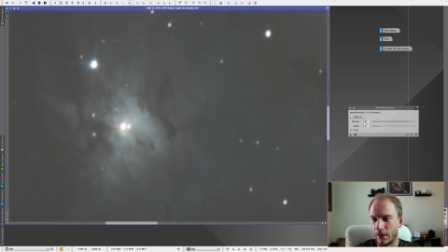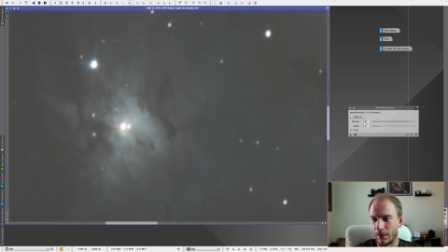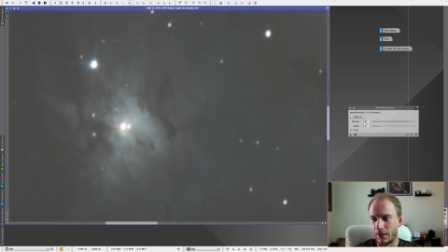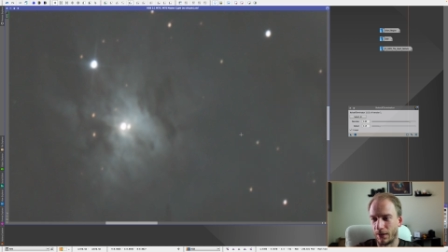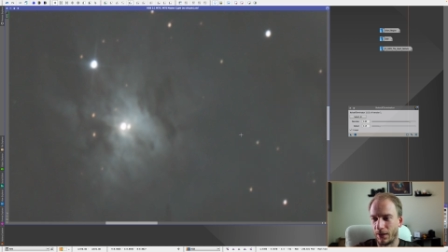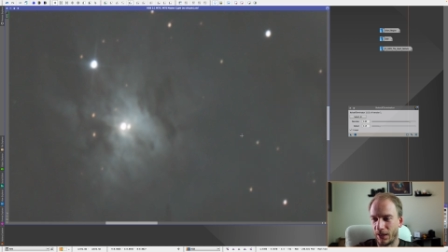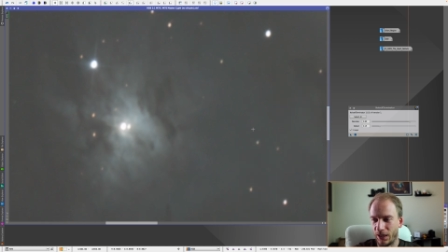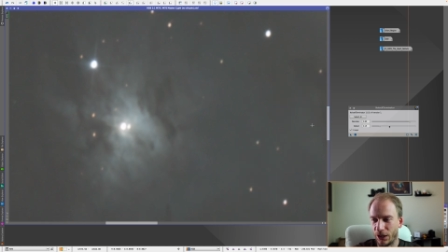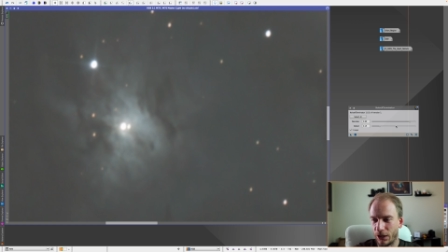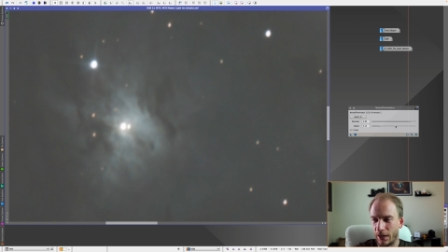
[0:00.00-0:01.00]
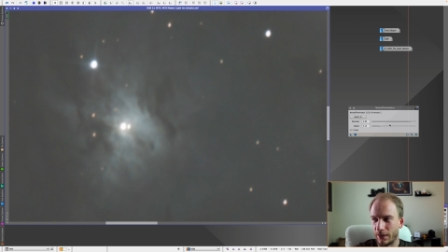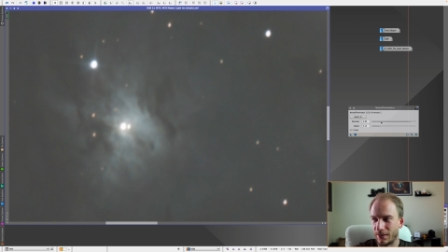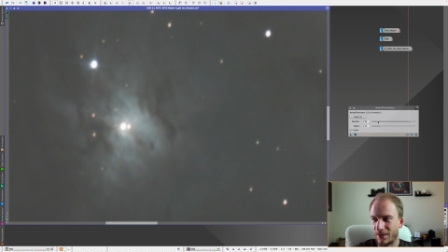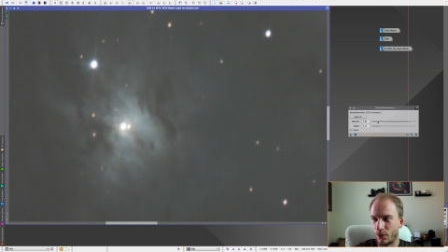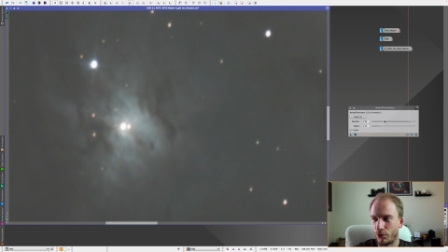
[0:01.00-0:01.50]
Like here at
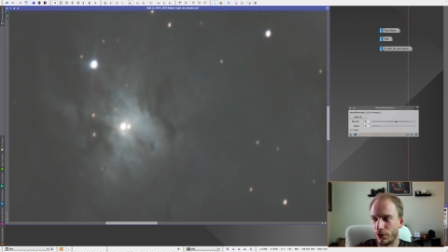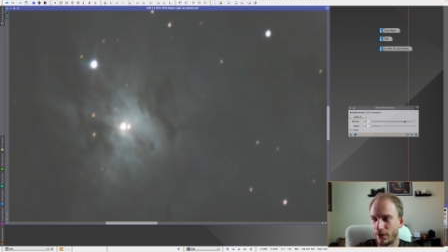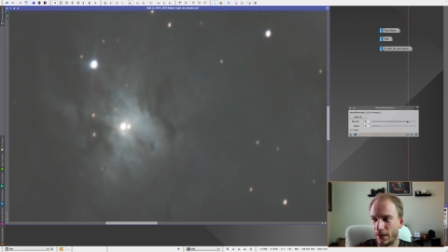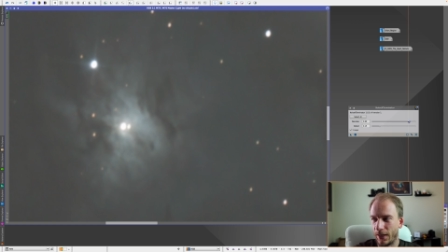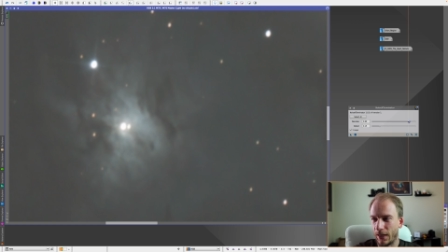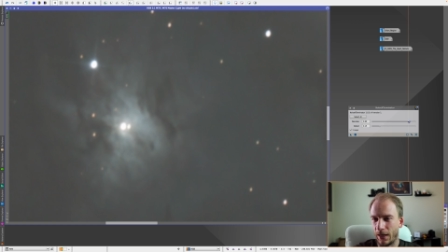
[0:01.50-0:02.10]
0.9,